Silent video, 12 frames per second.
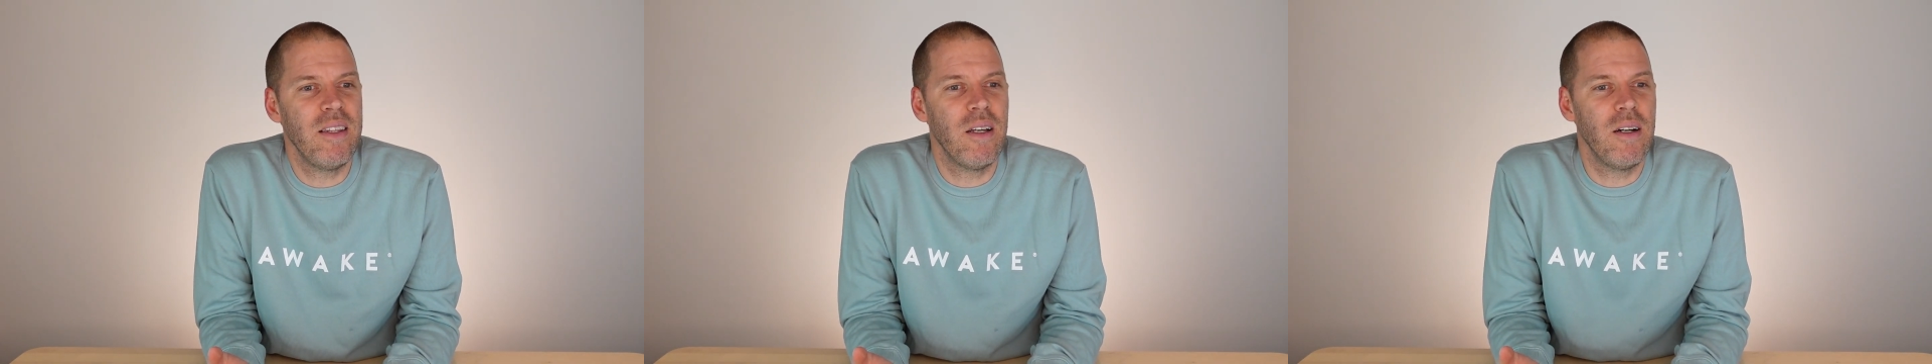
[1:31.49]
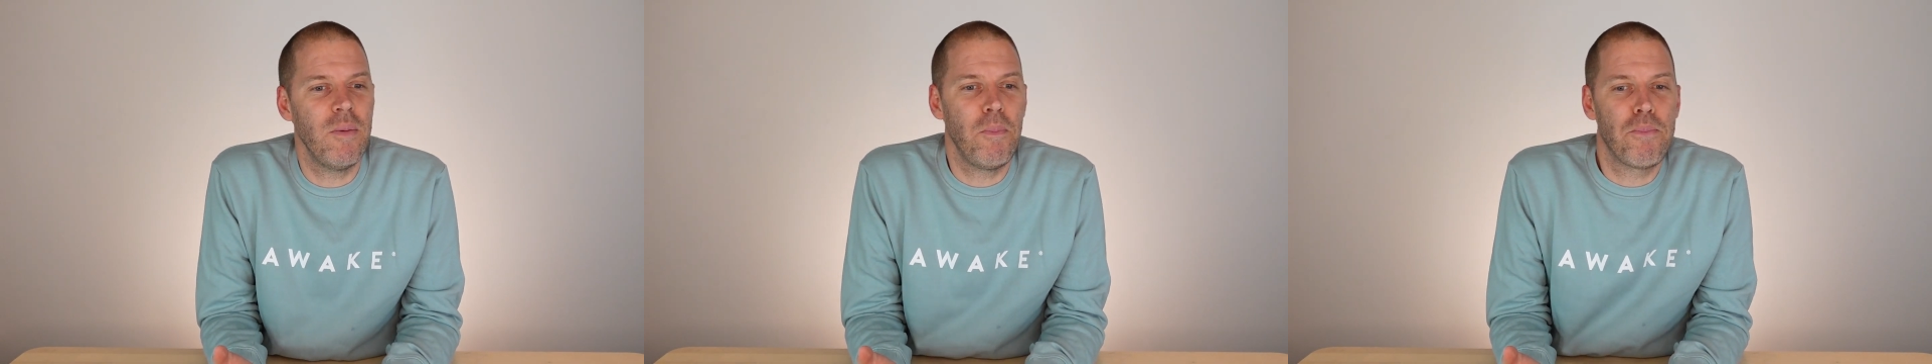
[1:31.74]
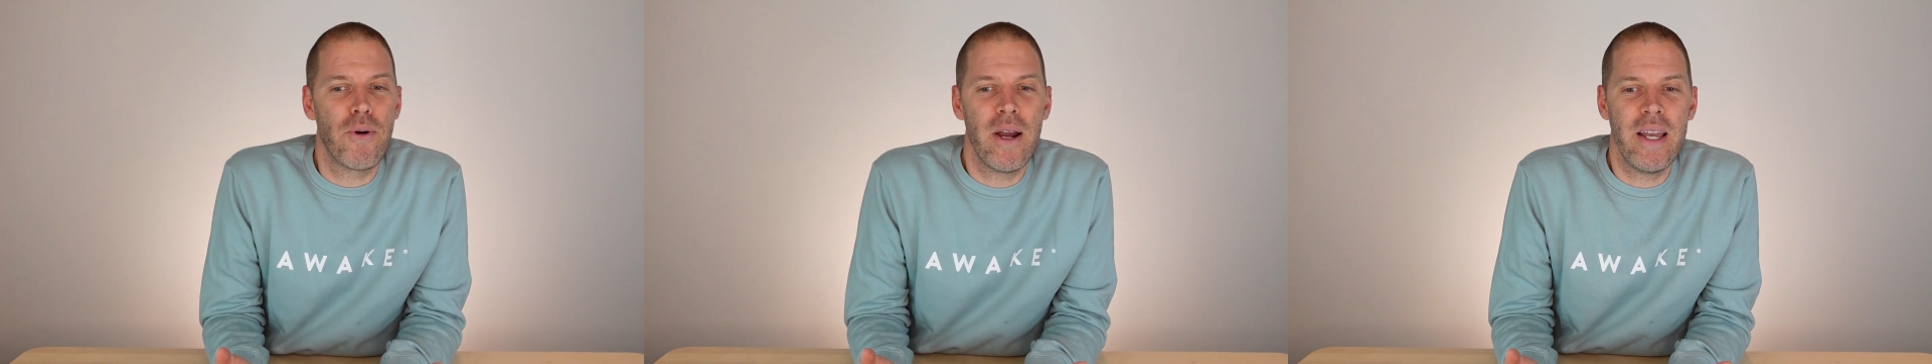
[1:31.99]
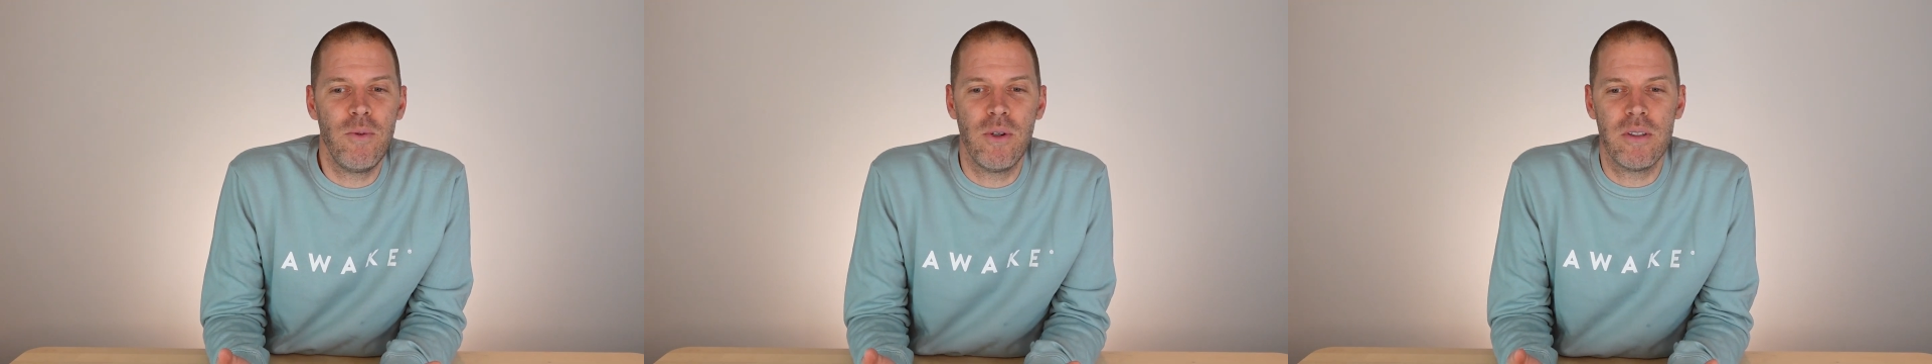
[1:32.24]
the
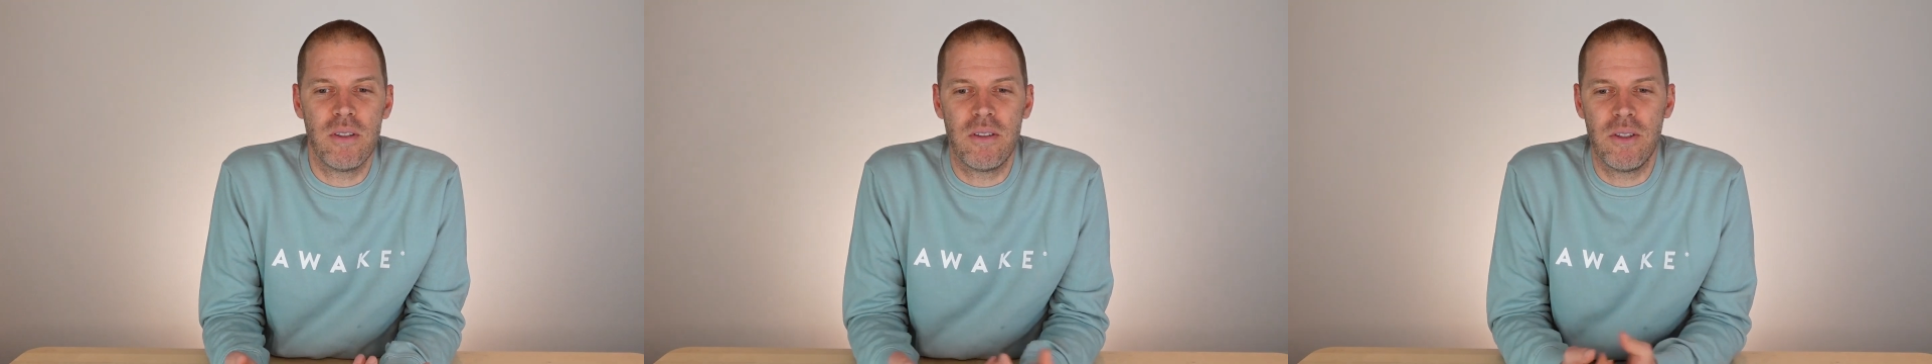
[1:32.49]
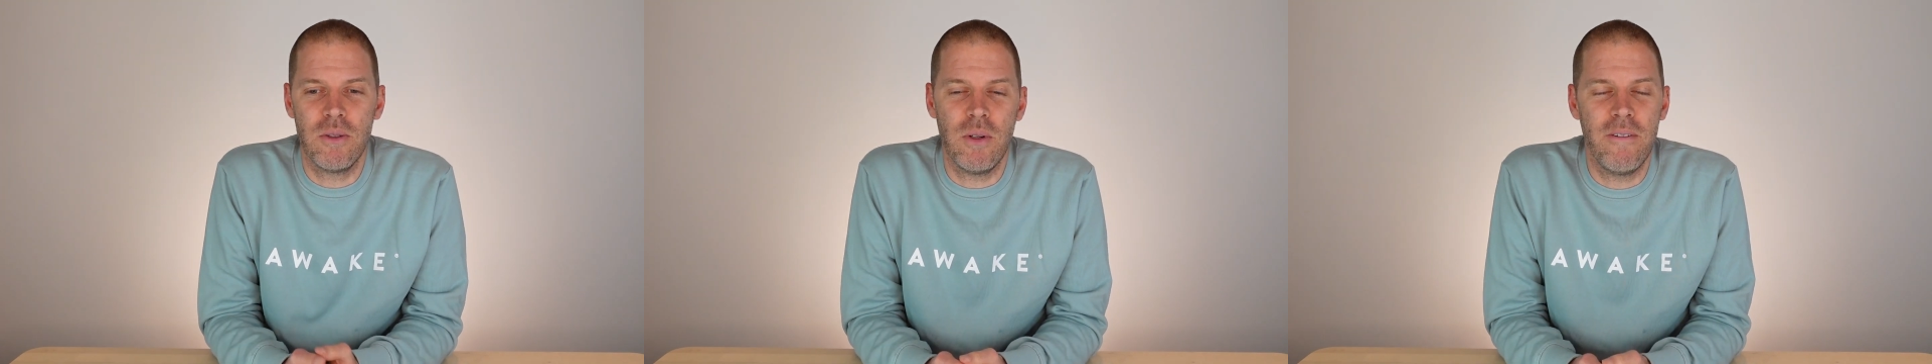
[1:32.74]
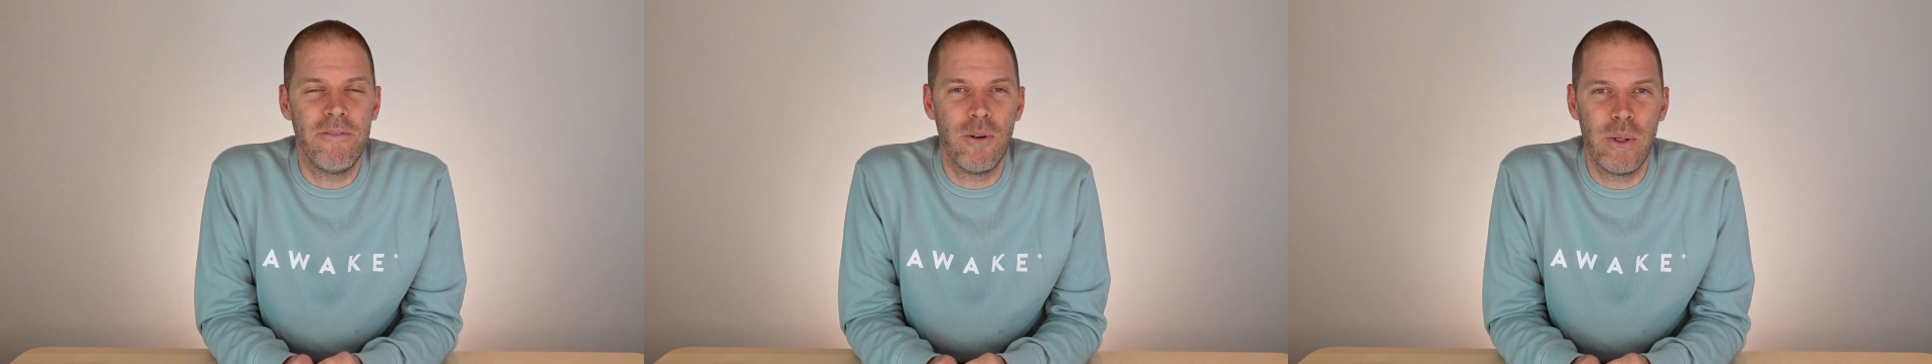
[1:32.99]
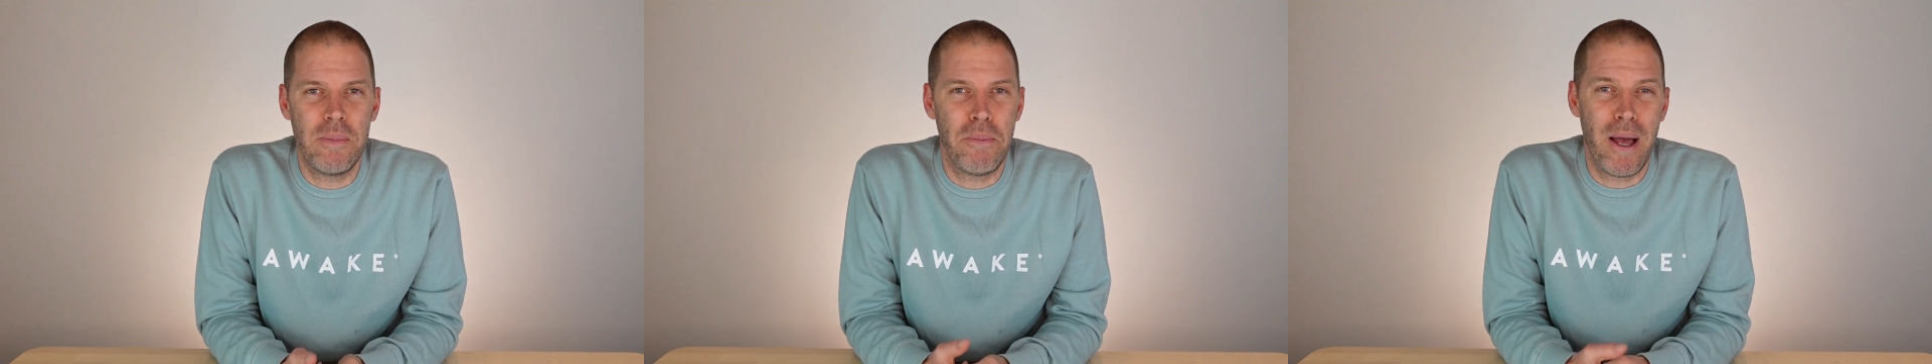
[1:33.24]
brain wants to
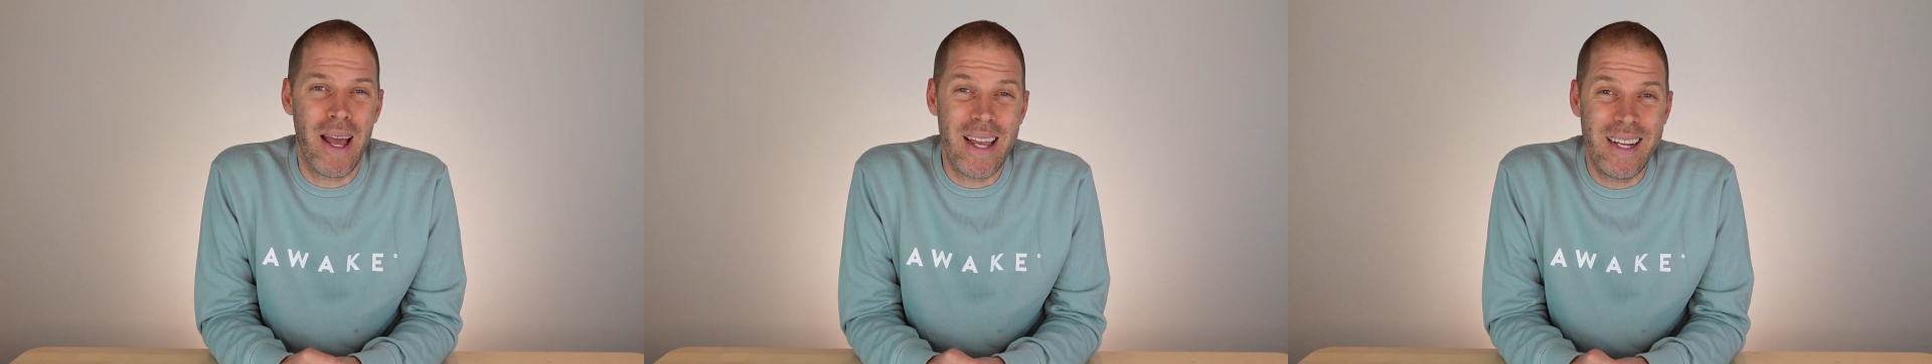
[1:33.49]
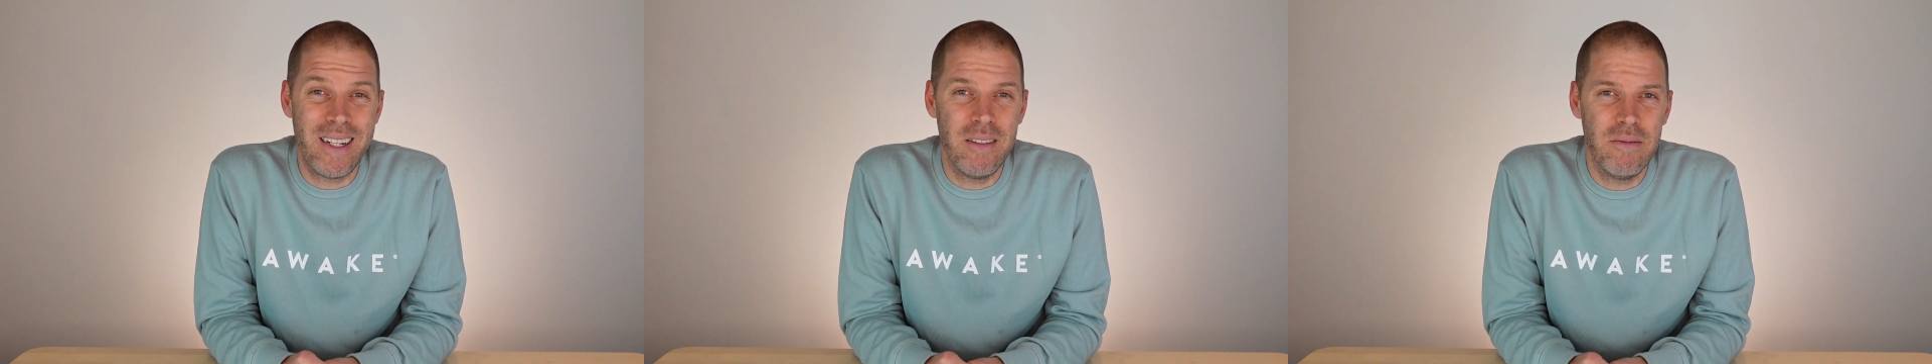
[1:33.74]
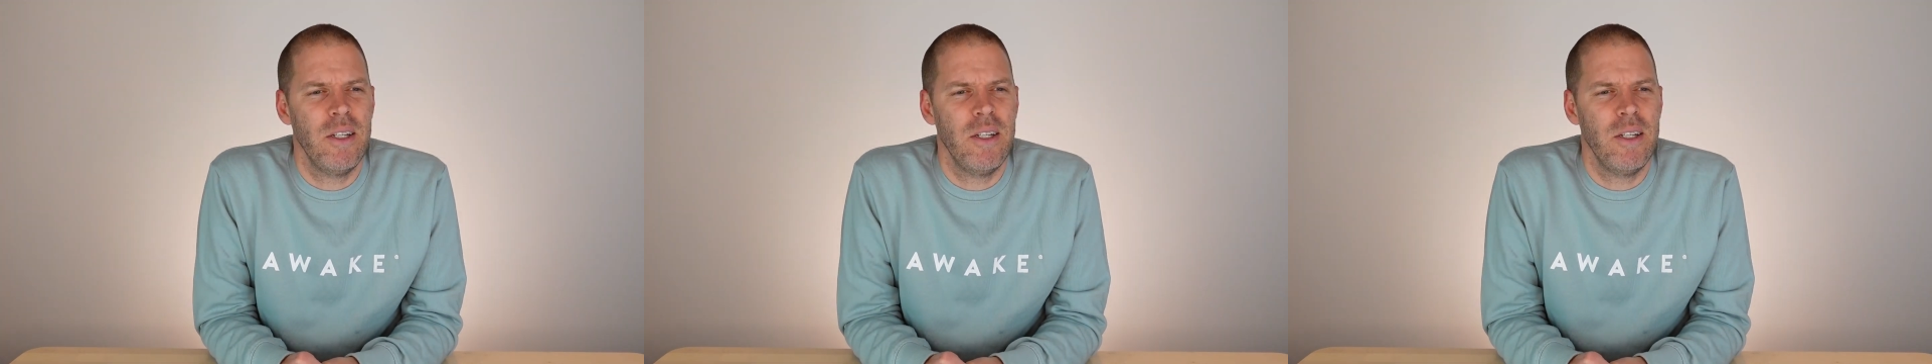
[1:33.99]
avoid pain.